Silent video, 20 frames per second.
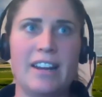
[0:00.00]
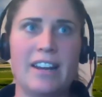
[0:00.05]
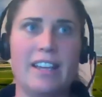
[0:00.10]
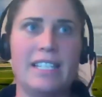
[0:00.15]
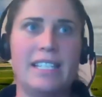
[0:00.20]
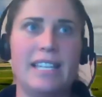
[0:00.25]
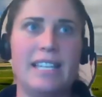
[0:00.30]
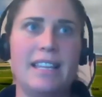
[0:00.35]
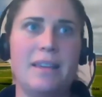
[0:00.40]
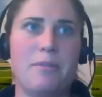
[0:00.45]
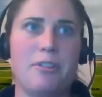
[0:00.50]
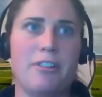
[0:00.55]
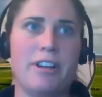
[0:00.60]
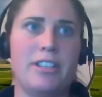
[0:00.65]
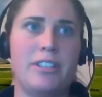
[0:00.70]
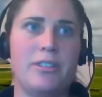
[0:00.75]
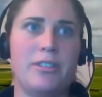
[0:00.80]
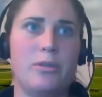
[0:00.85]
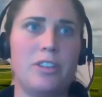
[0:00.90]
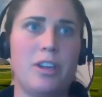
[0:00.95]
And I see that
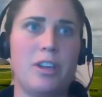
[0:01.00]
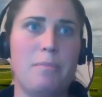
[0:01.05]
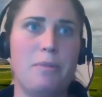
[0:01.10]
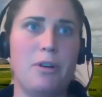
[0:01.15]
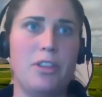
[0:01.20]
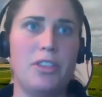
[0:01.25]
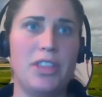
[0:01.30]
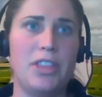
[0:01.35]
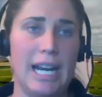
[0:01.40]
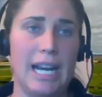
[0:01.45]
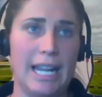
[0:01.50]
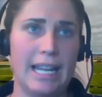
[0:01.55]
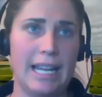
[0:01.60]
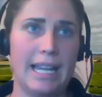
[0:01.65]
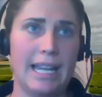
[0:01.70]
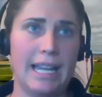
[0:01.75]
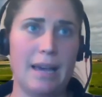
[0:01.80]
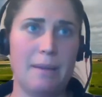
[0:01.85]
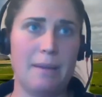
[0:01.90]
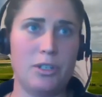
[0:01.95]
Maria's also put the
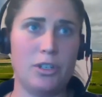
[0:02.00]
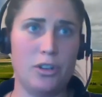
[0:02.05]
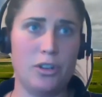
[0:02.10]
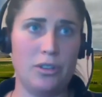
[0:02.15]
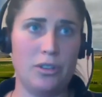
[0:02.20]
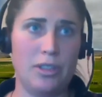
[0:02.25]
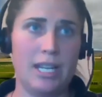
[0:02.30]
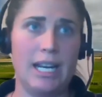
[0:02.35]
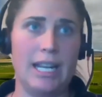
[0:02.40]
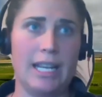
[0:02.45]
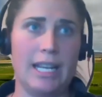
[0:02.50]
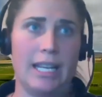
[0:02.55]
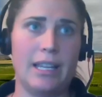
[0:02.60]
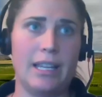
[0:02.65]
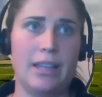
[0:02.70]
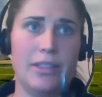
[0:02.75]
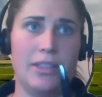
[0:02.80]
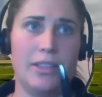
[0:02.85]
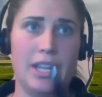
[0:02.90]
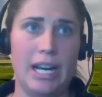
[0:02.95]
link up to the
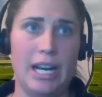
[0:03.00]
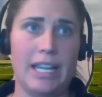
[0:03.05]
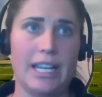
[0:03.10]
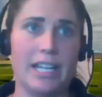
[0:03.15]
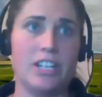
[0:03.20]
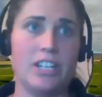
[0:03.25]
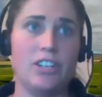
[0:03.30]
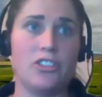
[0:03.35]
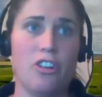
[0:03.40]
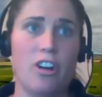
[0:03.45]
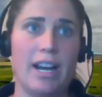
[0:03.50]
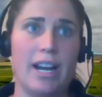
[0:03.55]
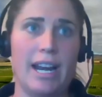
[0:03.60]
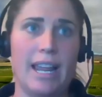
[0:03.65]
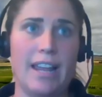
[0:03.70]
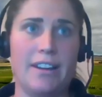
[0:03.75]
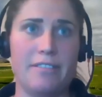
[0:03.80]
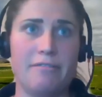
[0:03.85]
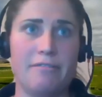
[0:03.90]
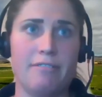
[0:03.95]
Lincoln
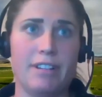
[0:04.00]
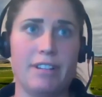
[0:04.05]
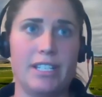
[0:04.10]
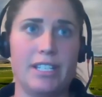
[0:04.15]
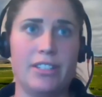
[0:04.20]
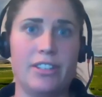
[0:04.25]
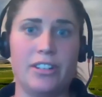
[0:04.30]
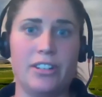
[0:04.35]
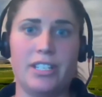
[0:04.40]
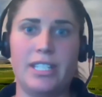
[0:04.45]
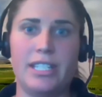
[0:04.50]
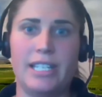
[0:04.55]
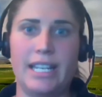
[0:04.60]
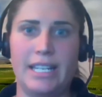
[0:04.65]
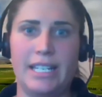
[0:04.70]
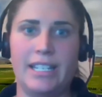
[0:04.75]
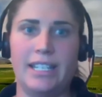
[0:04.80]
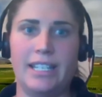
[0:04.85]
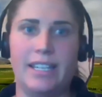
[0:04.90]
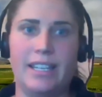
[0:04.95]
Dryland Research
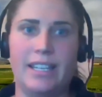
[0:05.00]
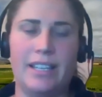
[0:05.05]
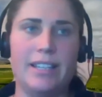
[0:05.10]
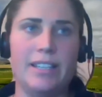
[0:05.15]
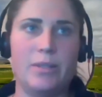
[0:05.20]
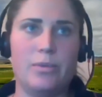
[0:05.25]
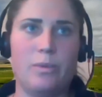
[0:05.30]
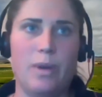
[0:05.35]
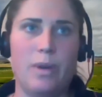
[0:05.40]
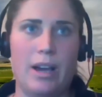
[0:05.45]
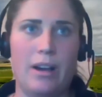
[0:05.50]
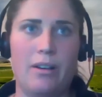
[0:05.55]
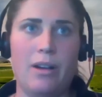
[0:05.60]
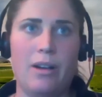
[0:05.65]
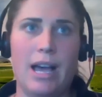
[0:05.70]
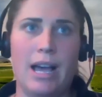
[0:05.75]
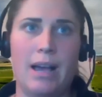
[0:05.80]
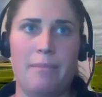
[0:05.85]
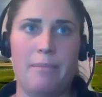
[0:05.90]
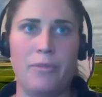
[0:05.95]
Centre as
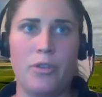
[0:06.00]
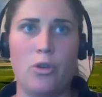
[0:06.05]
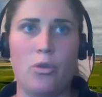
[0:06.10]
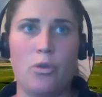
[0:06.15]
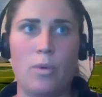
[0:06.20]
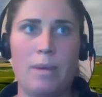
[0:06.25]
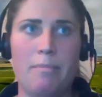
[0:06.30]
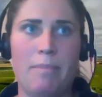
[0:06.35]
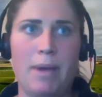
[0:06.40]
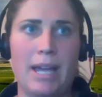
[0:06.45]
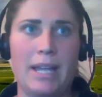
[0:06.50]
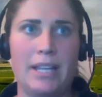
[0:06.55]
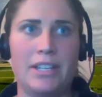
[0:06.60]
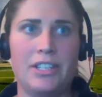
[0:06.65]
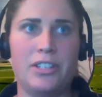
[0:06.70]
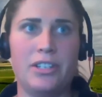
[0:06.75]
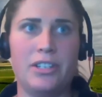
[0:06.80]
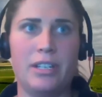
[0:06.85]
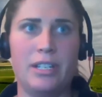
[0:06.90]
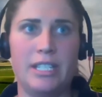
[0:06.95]
well, your
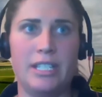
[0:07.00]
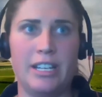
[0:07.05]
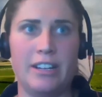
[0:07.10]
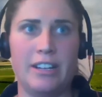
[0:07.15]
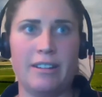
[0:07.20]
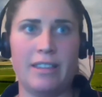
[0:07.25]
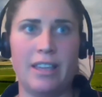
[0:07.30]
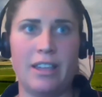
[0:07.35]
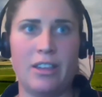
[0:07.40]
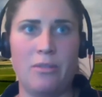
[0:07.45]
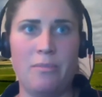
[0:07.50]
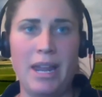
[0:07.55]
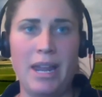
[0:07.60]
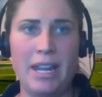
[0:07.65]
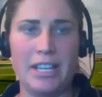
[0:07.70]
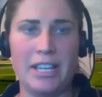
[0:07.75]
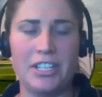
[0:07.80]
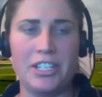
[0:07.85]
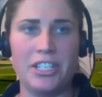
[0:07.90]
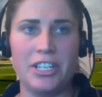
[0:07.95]
webpage, Derrick, that you
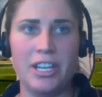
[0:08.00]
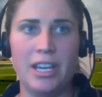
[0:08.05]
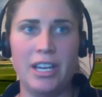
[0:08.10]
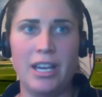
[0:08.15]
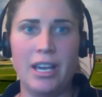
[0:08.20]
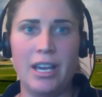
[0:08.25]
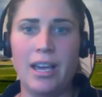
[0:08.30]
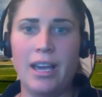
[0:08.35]
manage.